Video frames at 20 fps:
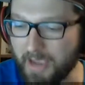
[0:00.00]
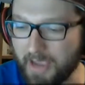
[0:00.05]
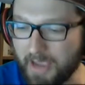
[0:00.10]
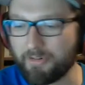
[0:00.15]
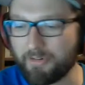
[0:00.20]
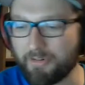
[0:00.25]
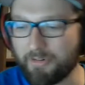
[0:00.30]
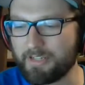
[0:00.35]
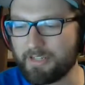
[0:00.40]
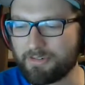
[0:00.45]

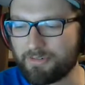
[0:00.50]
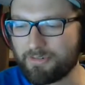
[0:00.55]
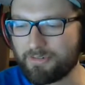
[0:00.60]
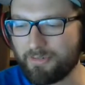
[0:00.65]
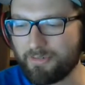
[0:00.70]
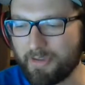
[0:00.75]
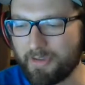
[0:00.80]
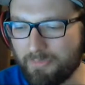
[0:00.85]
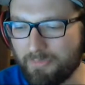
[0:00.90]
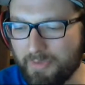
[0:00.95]
agree.
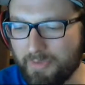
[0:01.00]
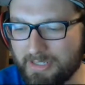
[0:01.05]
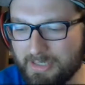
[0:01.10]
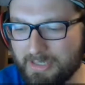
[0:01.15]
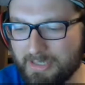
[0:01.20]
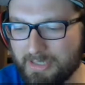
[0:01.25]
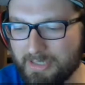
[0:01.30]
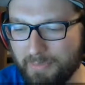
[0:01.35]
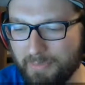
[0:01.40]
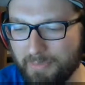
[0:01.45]
Detroit
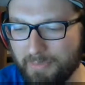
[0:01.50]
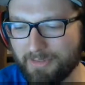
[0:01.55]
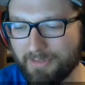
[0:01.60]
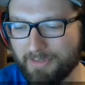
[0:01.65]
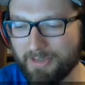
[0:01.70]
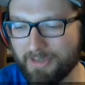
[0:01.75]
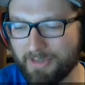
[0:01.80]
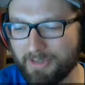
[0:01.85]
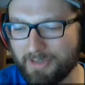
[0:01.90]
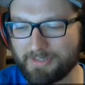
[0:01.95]
wins.
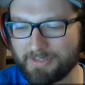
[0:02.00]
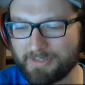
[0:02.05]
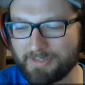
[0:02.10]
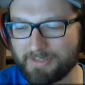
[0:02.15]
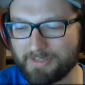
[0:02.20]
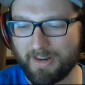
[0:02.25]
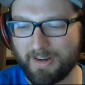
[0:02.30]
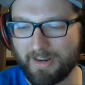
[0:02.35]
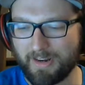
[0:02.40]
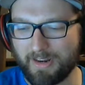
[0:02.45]
Buffalo
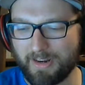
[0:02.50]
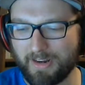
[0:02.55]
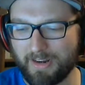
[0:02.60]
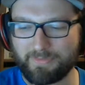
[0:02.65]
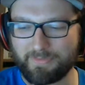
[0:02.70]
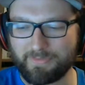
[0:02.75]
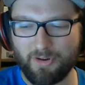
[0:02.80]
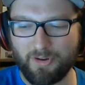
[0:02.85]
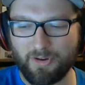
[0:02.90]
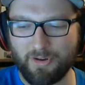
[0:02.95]
started off
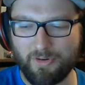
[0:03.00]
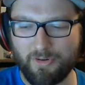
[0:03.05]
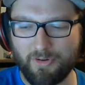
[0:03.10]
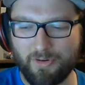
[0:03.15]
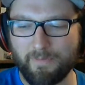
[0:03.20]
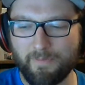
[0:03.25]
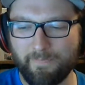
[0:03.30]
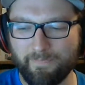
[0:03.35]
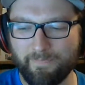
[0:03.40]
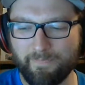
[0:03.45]

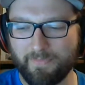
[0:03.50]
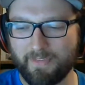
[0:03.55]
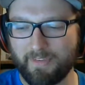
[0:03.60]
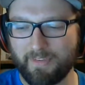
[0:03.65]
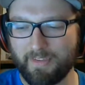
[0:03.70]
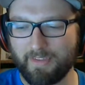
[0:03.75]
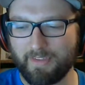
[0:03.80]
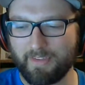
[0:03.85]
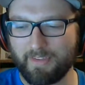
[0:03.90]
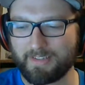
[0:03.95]
so
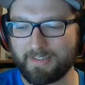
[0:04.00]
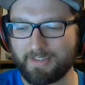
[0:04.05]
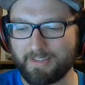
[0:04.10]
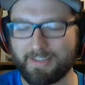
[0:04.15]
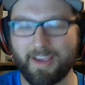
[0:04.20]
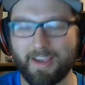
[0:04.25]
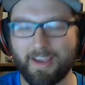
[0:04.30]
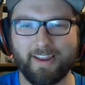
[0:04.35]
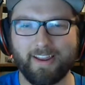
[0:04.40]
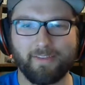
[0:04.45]

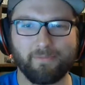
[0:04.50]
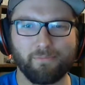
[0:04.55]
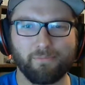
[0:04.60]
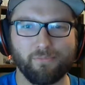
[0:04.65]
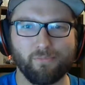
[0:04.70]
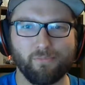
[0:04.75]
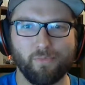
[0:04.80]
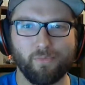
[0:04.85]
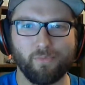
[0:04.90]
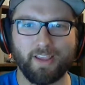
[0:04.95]

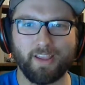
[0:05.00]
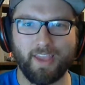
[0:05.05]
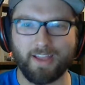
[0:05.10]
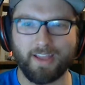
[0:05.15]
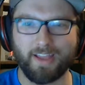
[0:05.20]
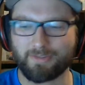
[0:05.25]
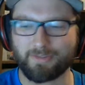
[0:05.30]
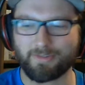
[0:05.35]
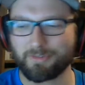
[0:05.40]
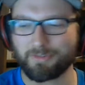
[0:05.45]
exciting winning
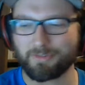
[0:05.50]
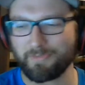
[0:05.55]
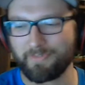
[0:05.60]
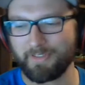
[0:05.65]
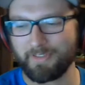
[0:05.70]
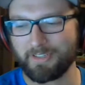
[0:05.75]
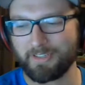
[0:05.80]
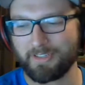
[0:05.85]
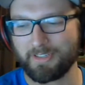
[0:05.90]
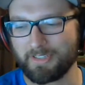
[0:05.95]
at Soldier
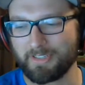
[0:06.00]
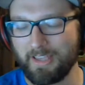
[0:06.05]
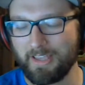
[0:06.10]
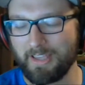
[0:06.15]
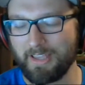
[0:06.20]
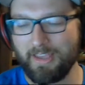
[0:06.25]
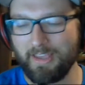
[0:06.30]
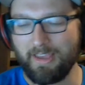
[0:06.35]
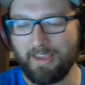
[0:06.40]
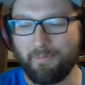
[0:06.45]
Field,
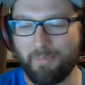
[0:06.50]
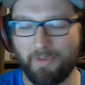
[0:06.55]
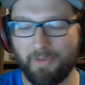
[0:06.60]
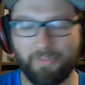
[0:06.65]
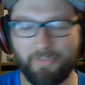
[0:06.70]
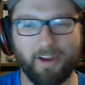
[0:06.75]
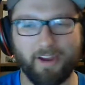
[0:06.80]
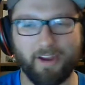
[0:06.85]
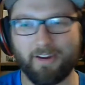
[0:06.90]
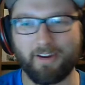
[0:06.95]

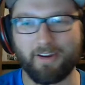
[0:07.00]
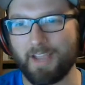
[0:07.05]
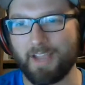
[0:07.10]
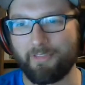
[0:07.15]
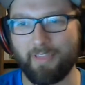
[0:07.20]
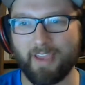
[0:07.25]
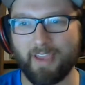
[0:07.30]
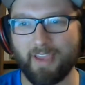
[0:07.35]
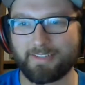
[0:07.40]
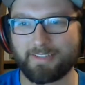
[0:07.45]
but they are
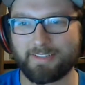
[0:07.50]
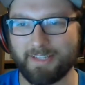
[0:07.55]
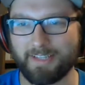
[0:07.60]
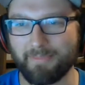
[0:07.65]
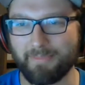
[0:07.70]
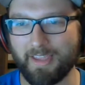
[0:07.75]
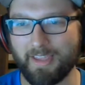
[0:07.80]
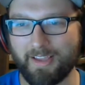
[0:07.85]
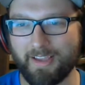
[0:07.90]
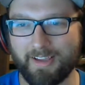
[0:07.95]
not that
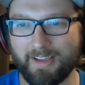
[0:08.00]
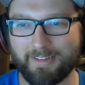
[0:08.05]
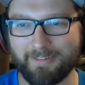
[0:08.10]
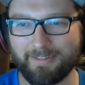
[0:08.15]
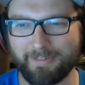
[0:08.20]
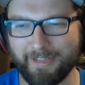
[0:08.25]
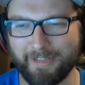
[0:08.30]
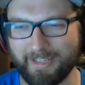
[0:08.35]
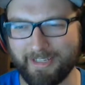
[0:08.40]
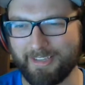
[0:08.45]
team. They got
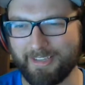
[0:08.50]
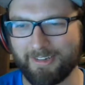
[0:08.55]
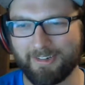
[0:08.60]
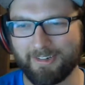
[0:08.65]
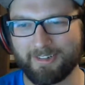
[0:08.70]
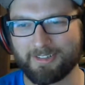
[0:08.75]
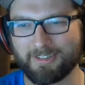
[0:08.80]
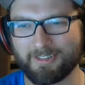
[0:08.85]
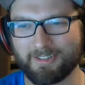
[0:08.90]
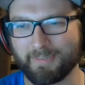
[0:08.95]
lucky
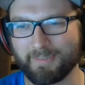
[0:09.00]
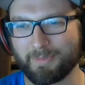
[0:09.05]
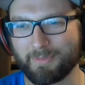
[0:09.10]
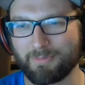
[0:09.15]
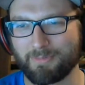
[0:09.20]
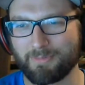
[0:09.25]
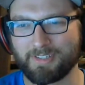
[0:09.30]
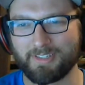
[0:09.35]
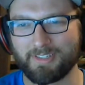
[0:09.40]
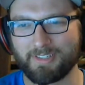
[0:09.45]
or something
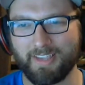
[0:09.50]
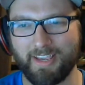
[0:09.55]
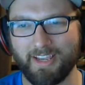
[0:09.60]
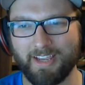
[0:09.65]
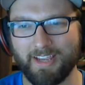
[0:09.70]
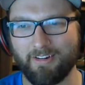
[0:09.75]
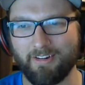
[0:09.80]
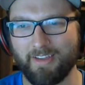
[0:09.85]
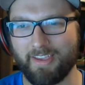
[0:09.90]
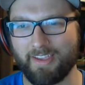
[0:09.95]
was in the
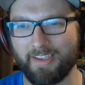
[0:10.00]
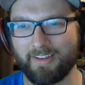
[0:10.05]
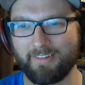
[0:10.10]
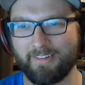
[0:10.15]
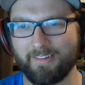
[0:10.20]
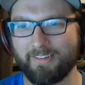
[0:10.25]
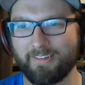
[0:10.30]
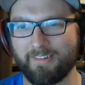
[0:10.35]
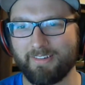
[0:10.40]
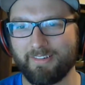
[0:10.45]
Gatorade.
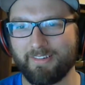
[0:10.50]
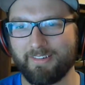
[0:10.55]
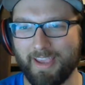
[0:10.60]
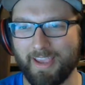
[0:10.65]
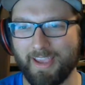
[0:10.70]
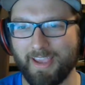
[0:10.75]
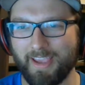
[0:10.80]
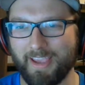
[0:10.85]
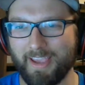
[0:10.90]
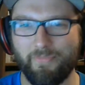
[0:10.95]
They
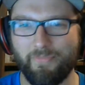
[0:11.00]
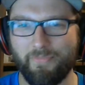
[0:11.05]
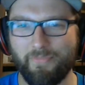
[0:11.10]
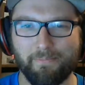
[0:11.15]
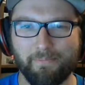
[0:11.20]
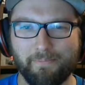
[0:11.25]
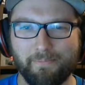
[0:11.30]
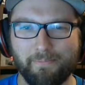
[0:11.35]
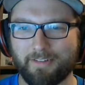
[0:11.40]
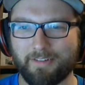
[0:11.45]
had
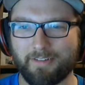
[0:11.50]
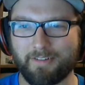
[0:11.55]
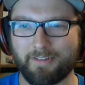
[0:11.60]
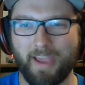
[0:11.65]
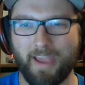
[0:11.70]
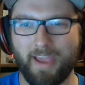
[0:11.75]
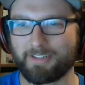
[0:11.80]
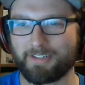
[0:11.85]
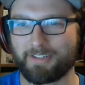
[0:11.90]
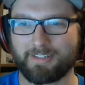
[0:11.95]
Michael's
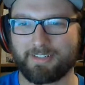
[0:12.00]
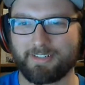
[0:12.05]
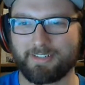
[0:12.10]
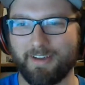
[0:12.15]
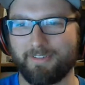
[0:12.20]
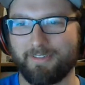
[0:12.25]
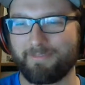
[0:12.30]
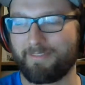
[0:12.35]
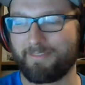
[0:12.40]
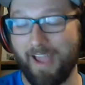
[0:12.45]
magic
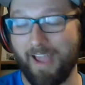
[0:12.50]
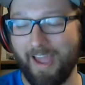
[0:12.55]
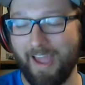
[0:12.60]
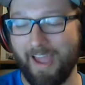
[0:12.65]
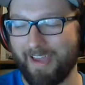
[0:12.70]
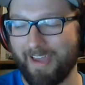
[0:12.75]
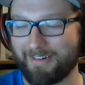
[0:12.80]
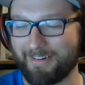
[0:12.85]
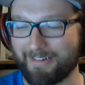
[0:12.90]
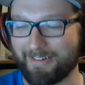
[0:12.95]
stuff.
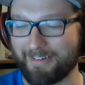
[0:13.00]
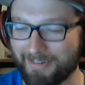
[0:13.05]
I don't